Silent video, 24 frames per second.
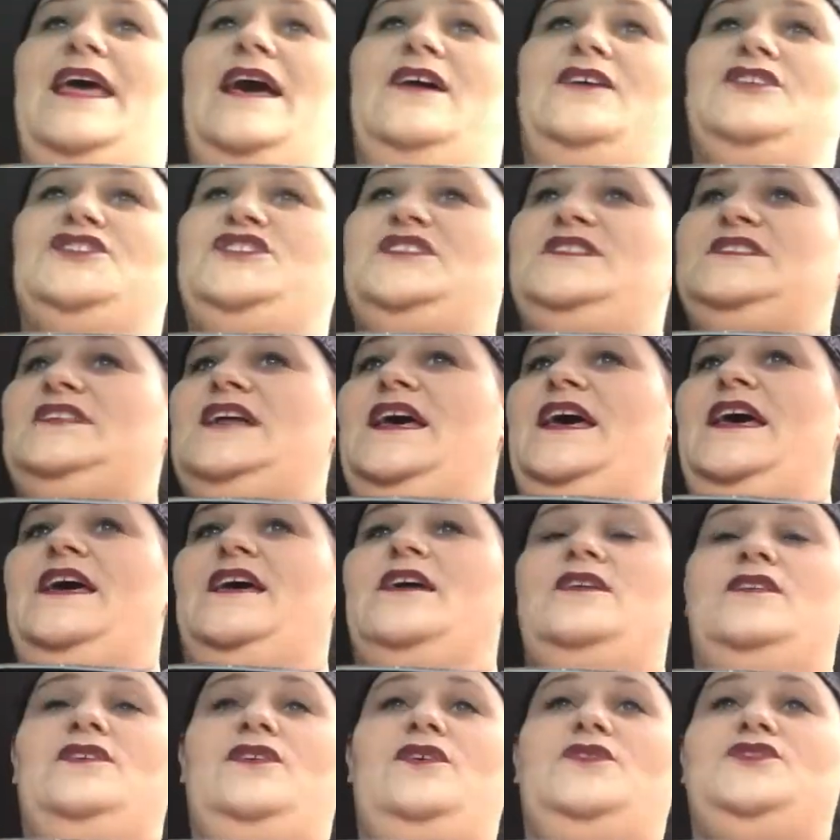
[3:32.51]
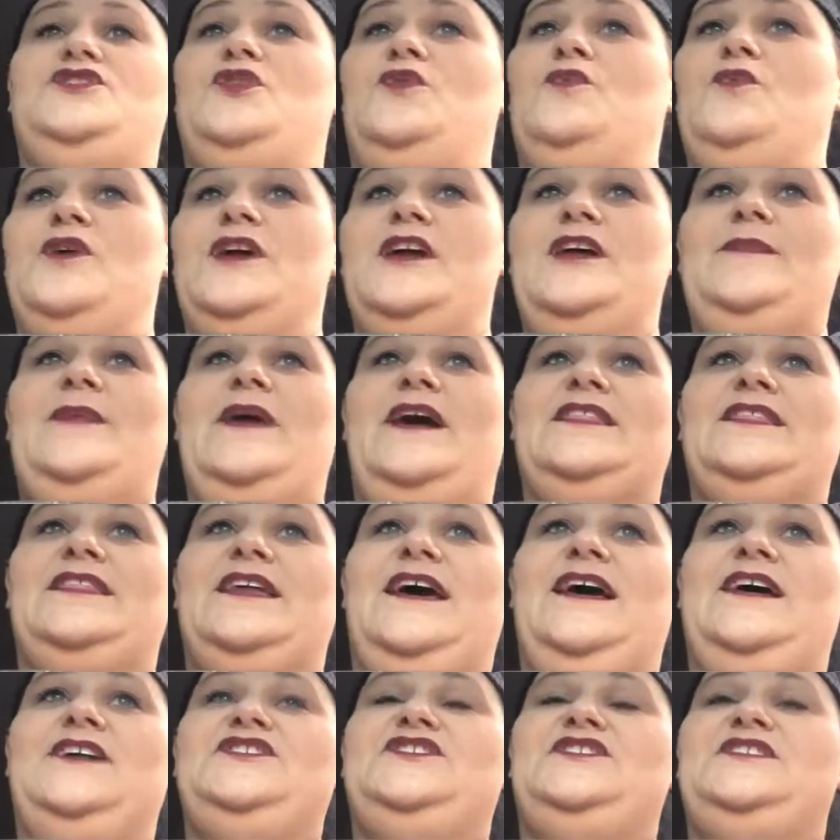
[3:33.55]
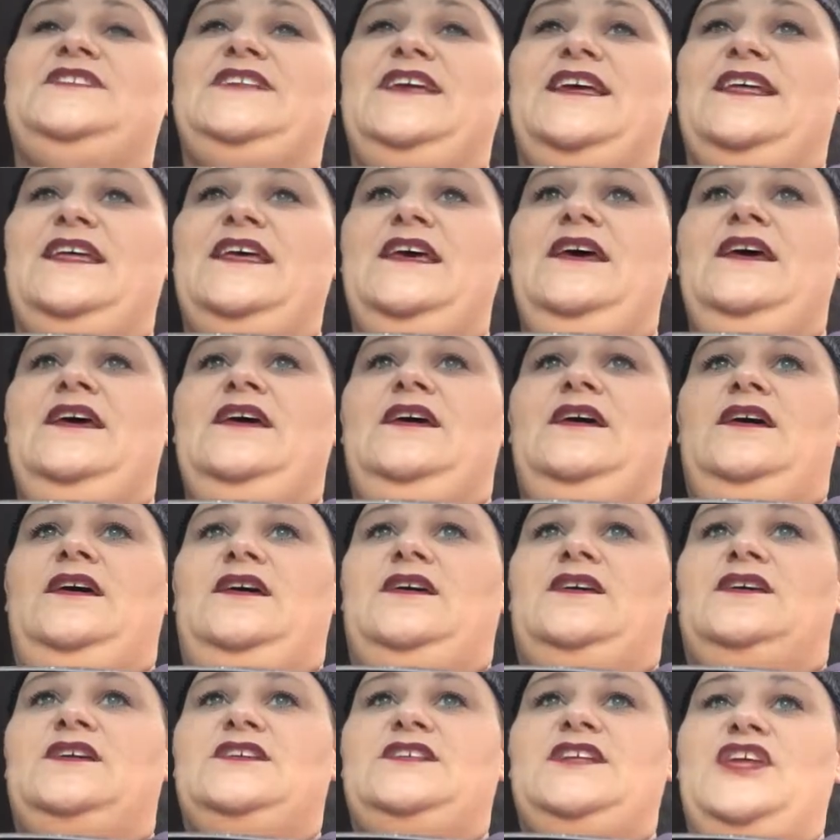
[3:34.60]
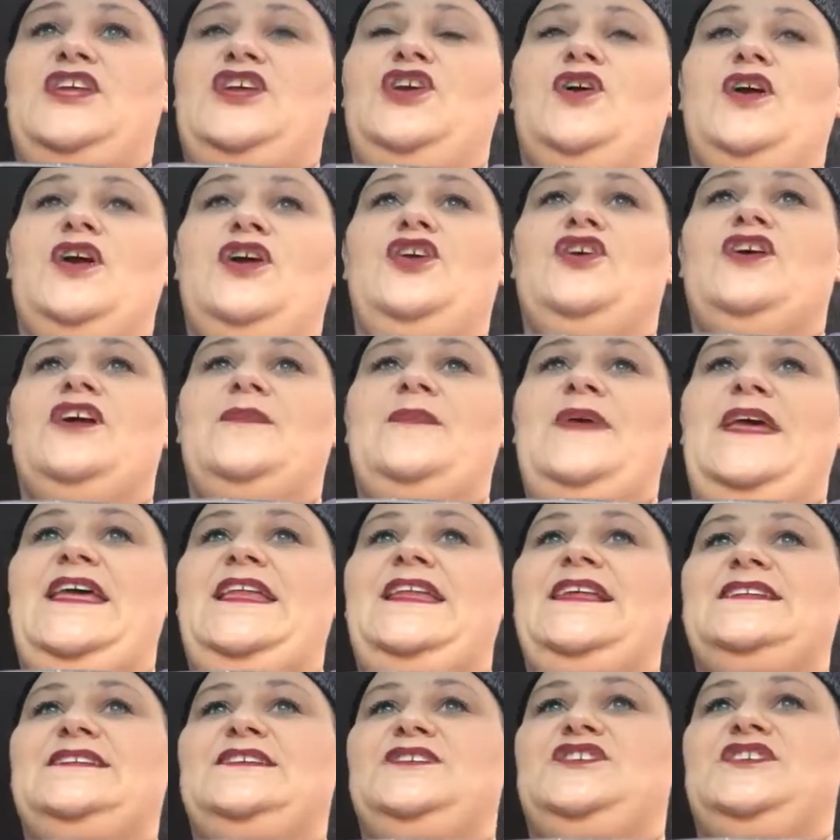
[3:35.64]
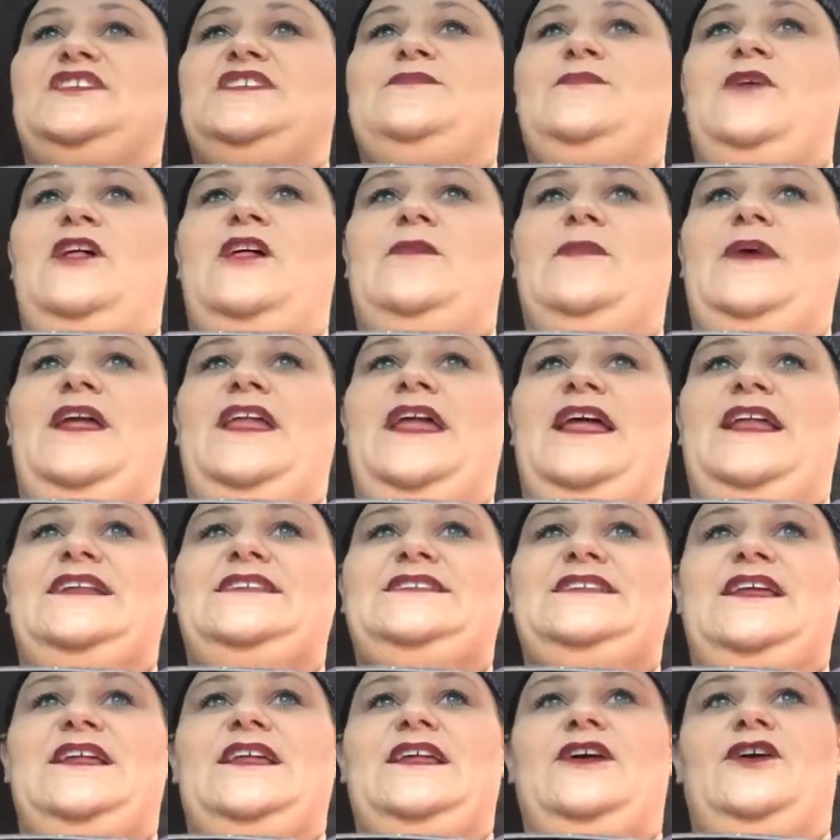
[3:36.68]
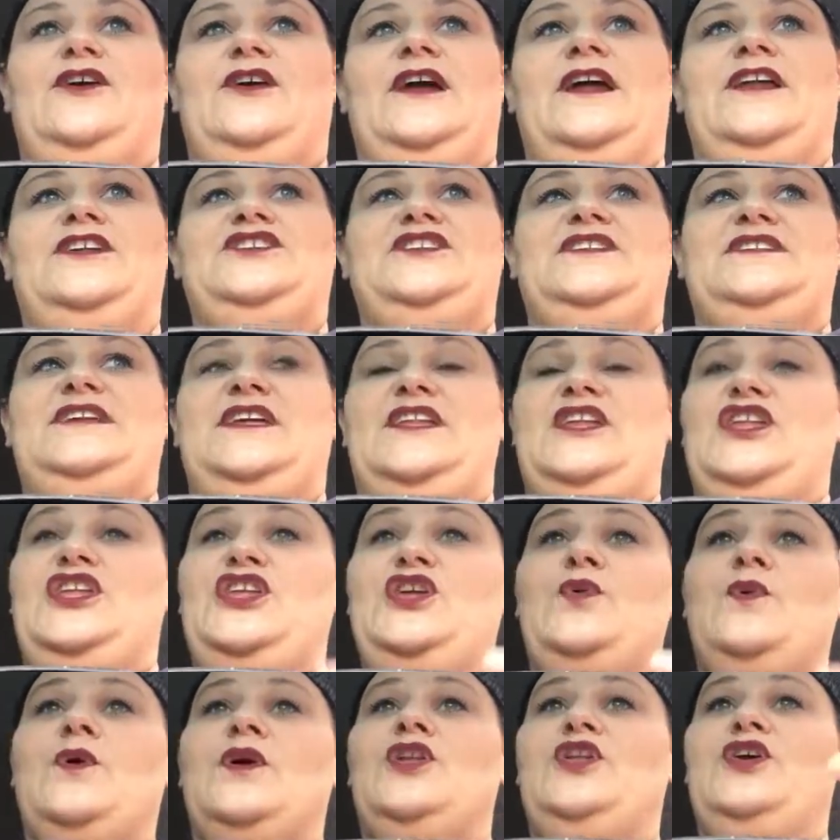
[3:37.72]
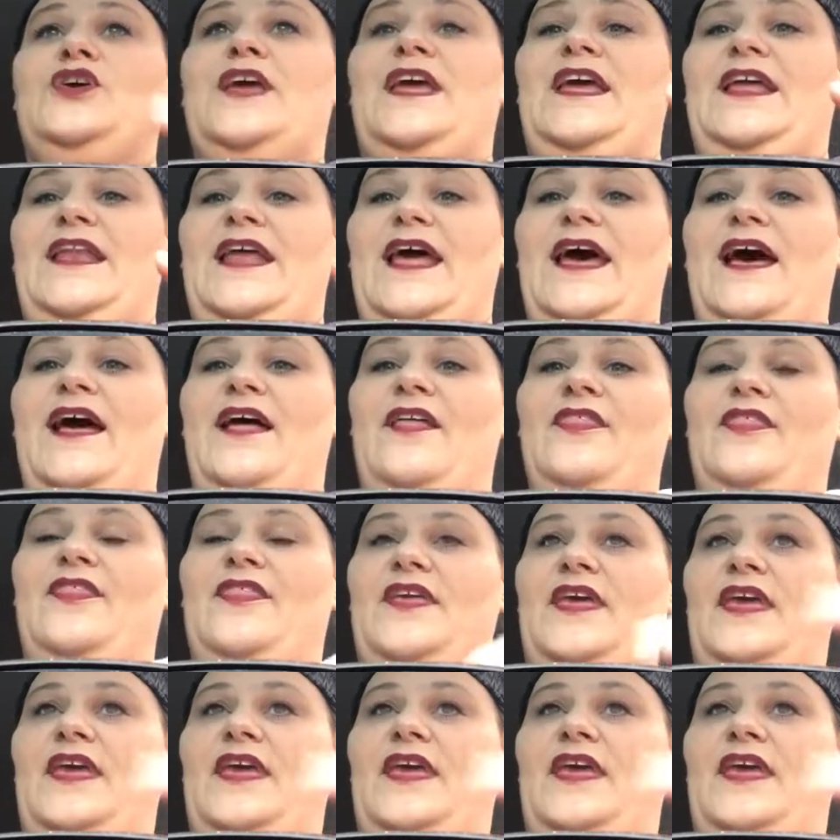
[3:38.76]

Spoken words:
gal, she's like, no, don't worry about that. She's like, you're going to be eating such a small amount. And she said, you are looking at